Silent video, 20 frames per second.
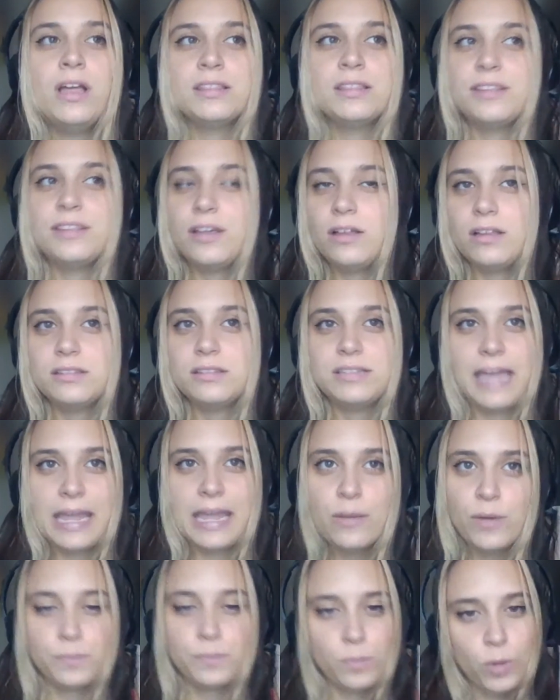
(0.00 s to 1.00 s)
the
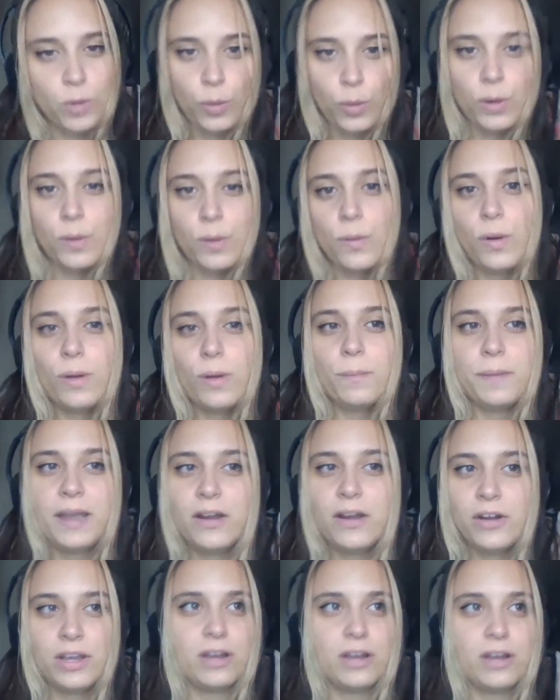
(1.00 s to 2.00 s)
language, quote unquote,
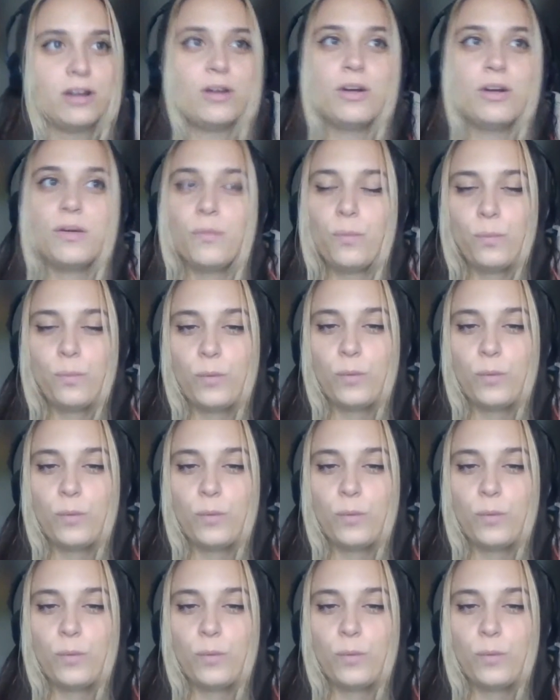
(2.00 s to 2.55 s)
barrier,